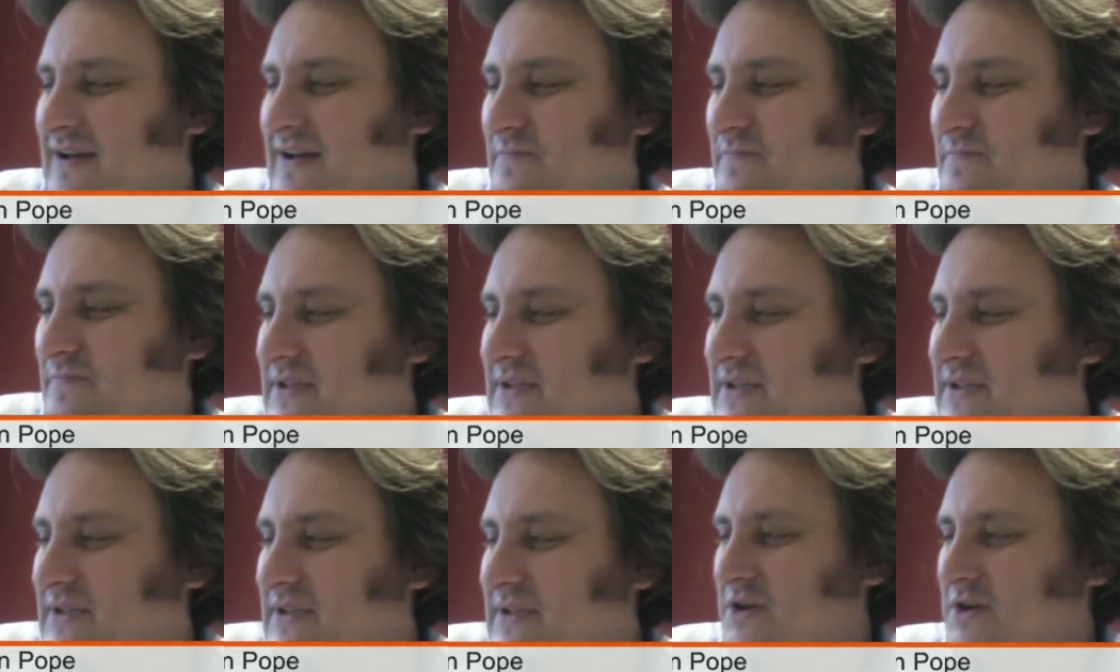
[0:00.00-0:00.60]

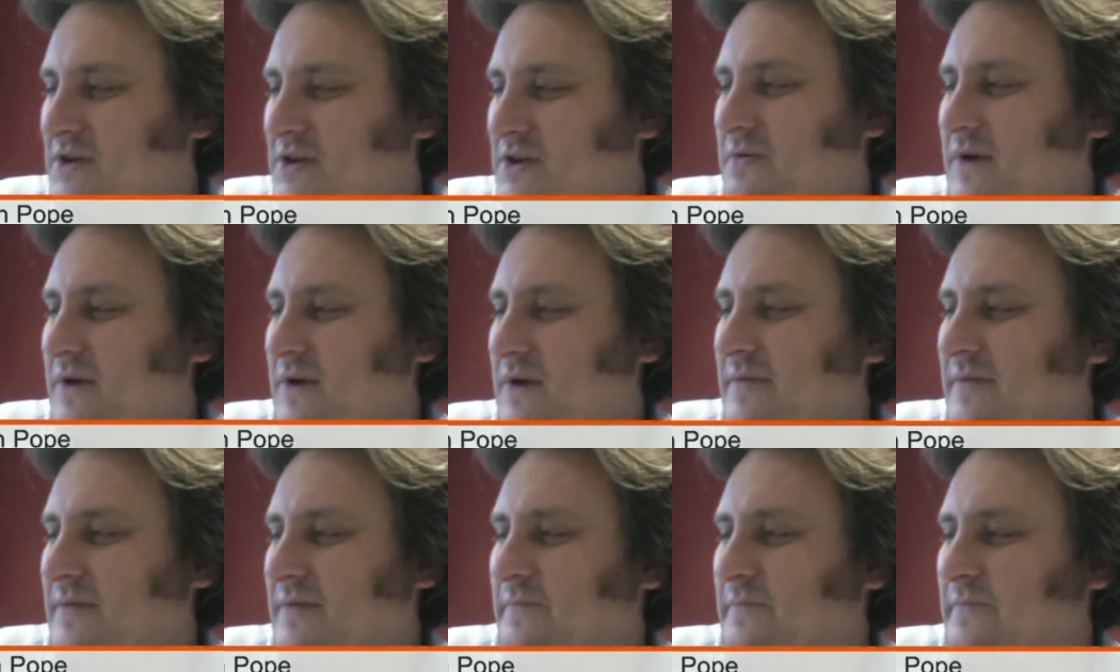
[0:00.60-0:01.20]

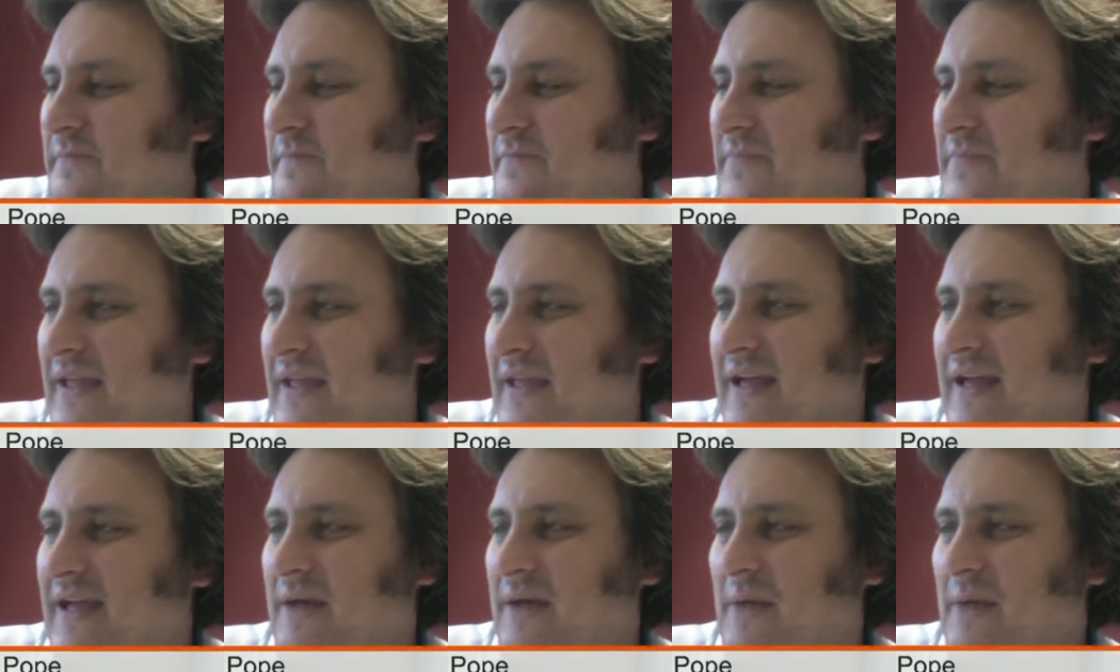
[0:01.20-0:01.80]
So
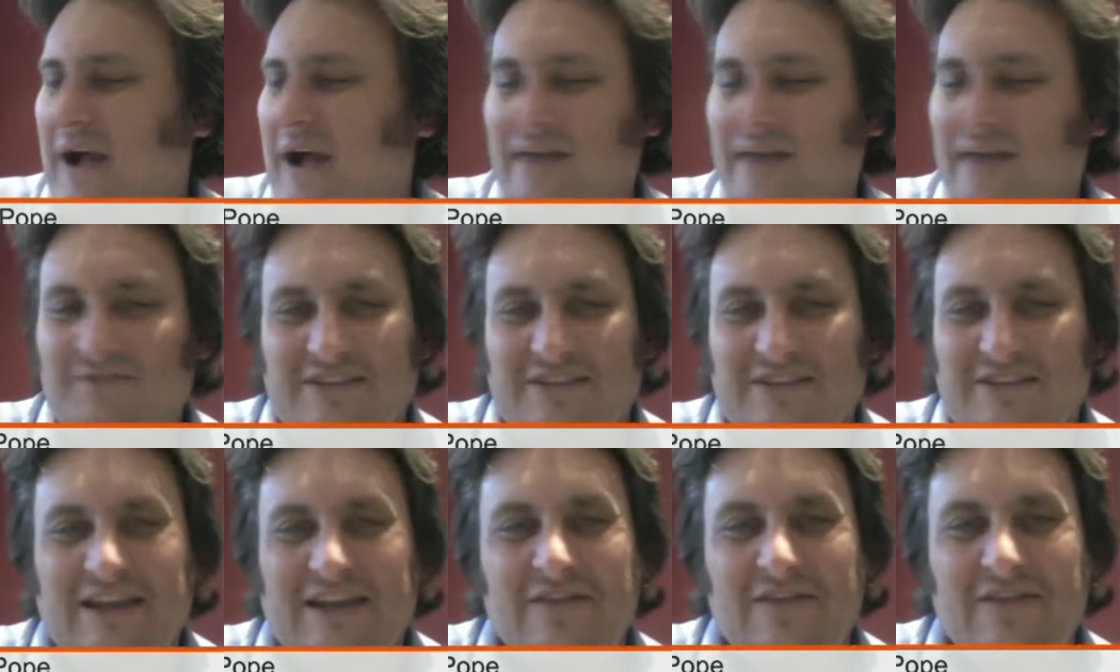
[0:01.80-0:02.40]
I might have to
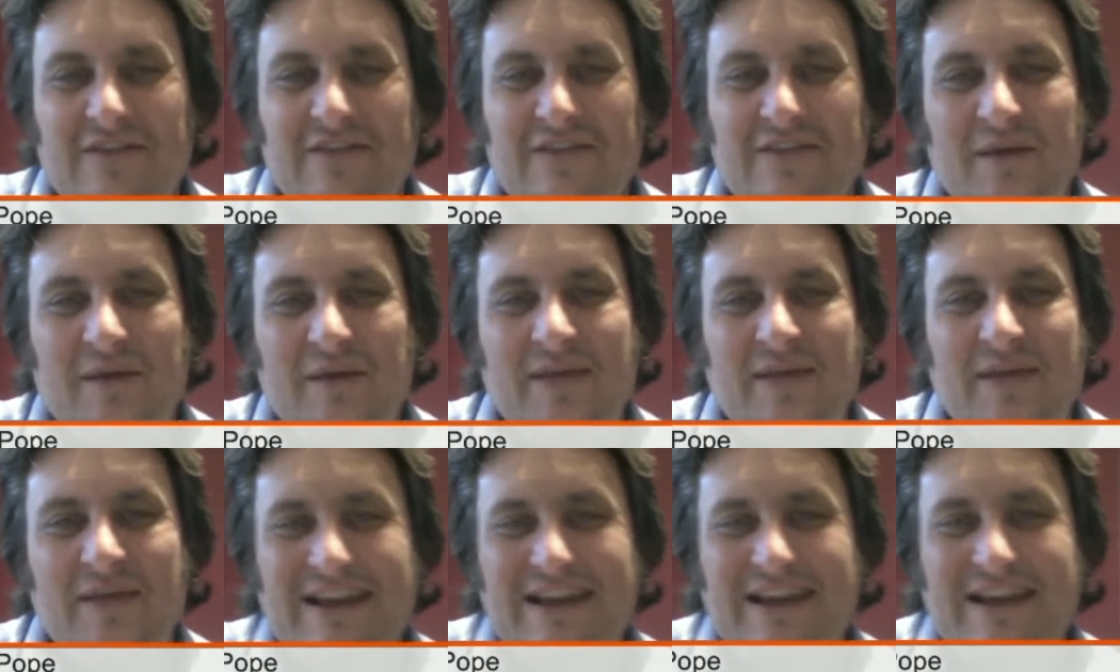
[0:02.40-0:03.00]
save up my
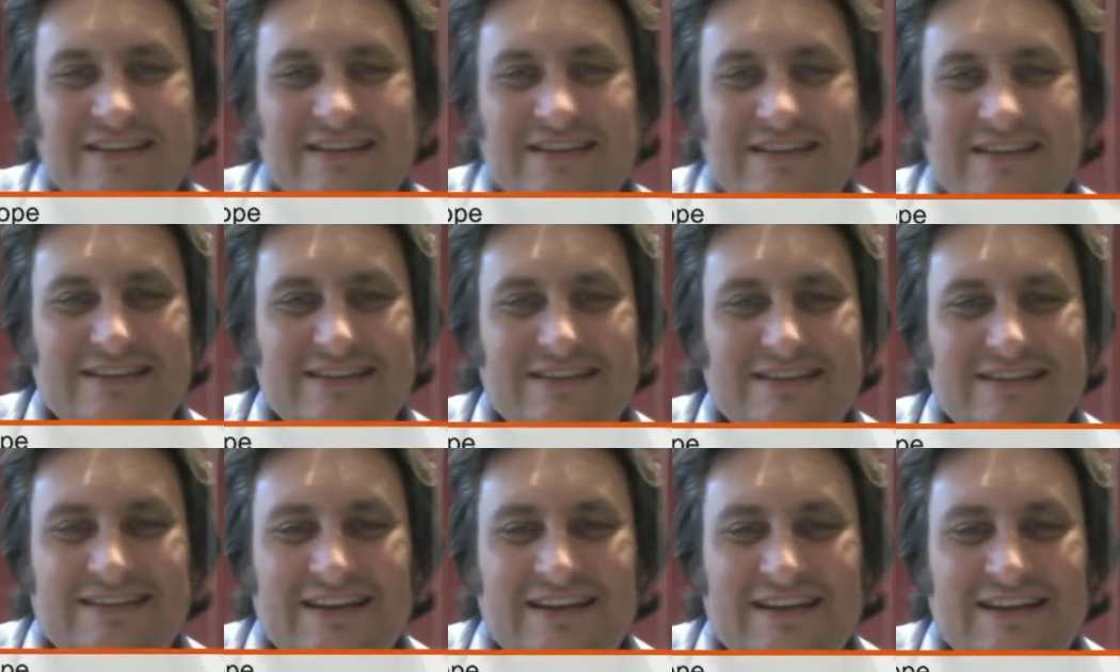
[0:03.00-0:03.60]
pennies and
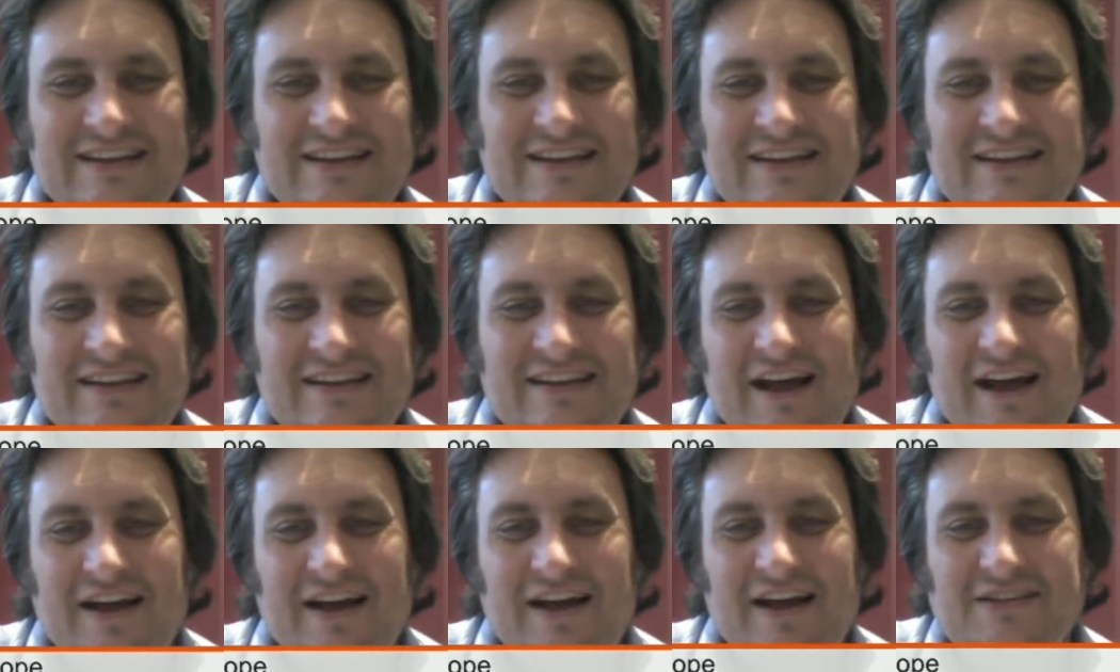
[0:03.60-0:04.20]

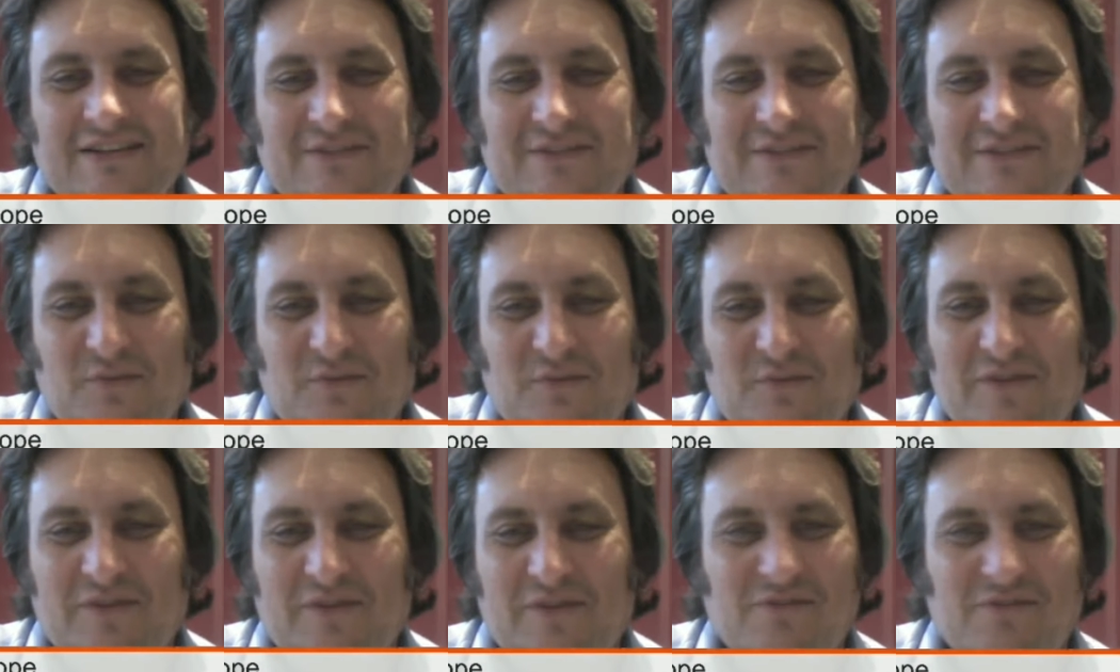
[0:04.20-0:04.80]
ask for
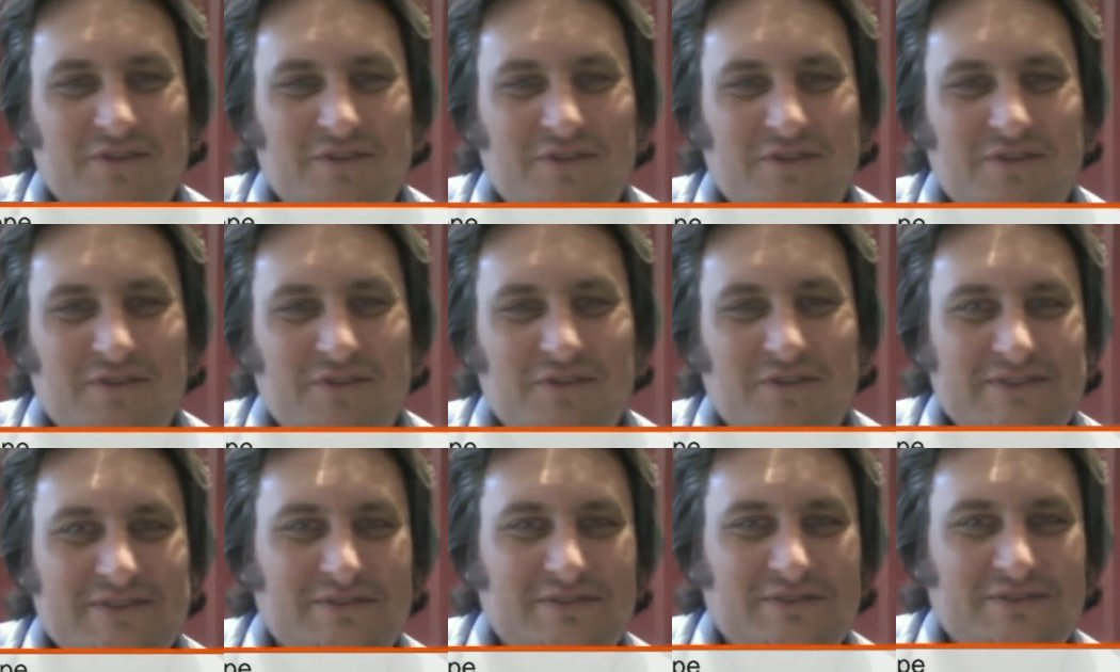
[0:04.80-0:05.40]
one for
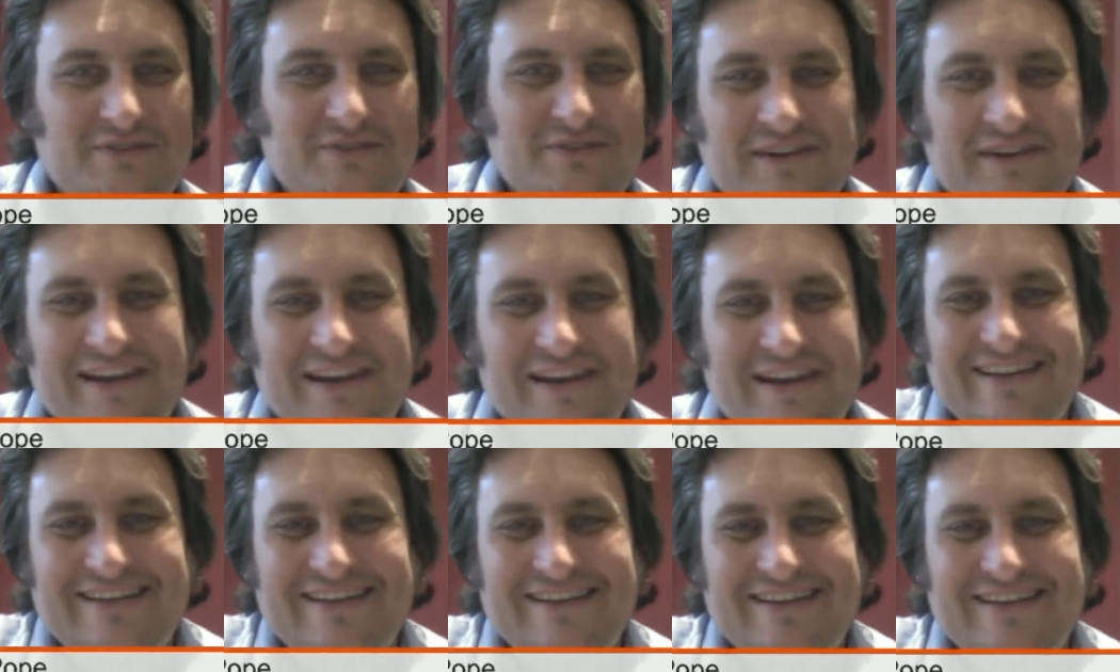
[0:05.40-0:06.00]
Christmas, or
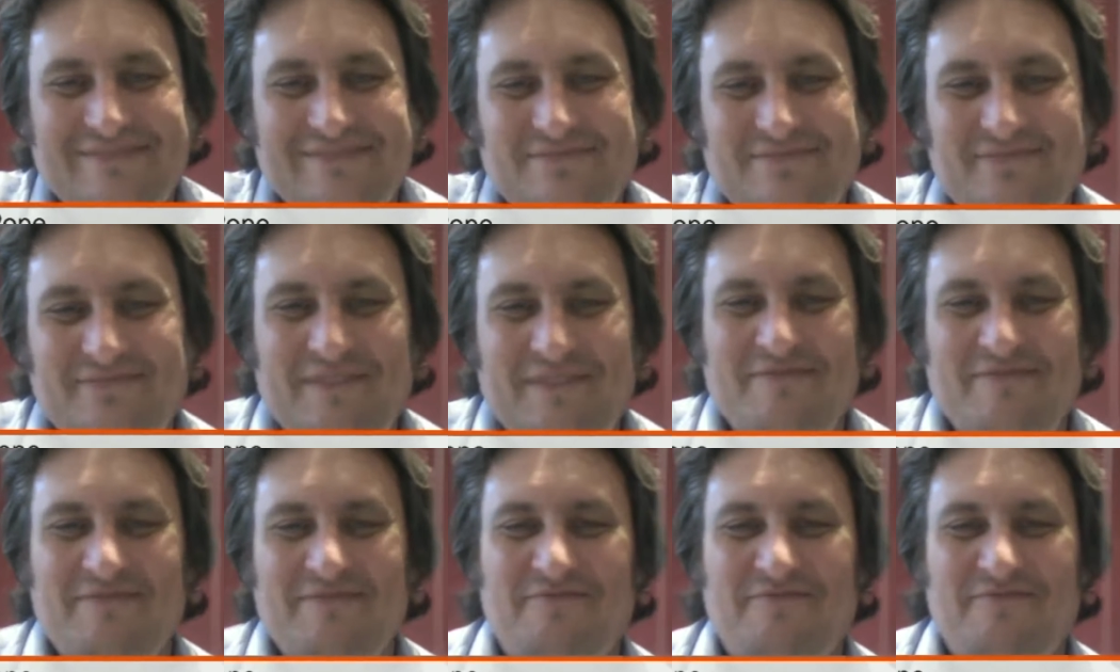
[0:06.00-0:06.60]

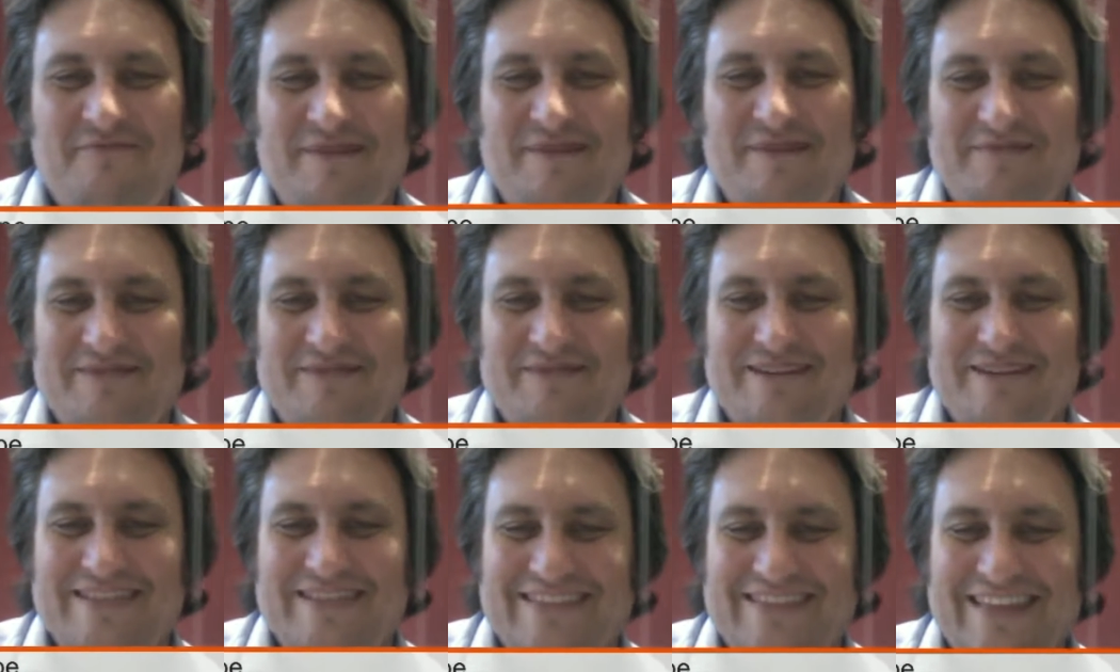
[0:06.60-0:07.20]
maybe for my
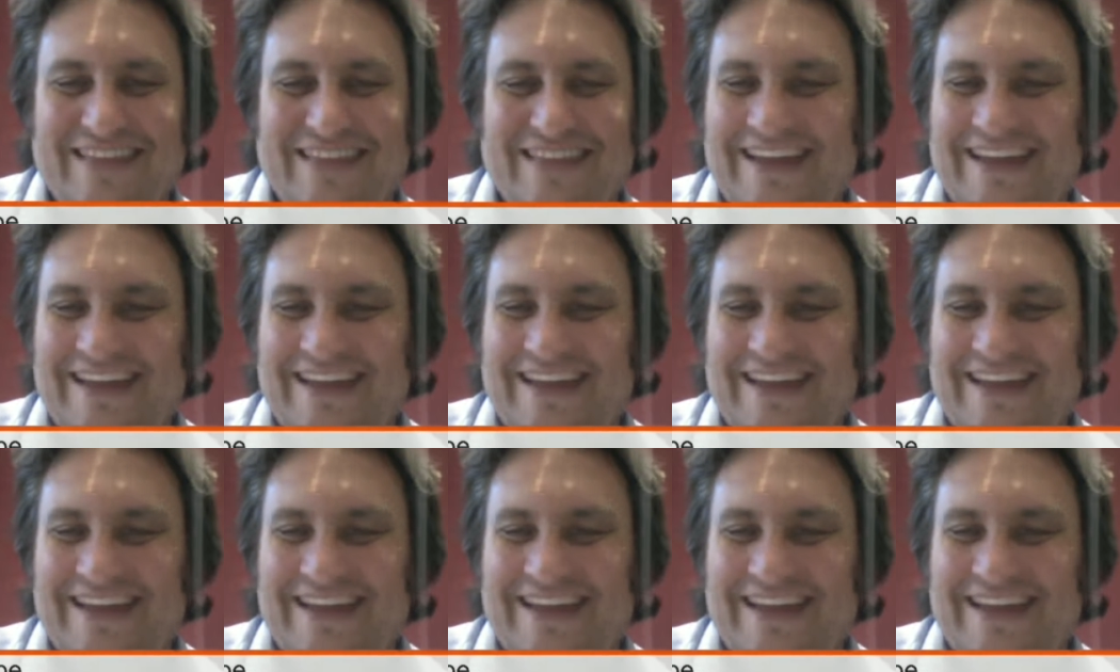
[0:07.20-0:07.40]
birthday.